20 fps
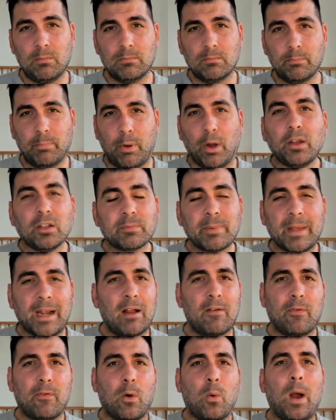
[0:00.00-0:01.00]
Boyle's been
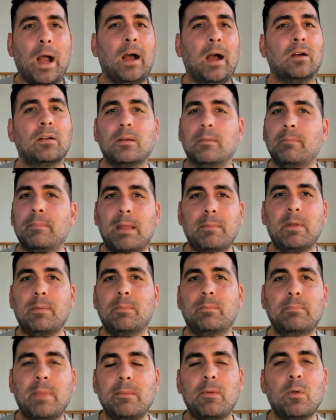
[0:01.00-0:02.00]
out for a while. Maybe
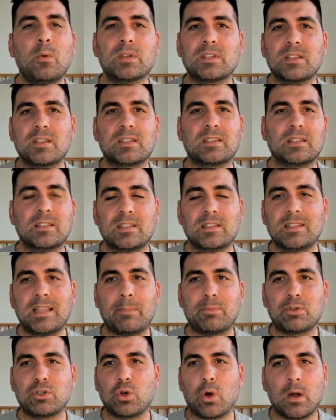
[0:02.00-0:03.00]
it was a step
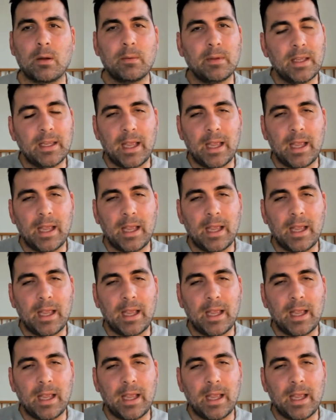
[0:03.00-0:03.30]
short.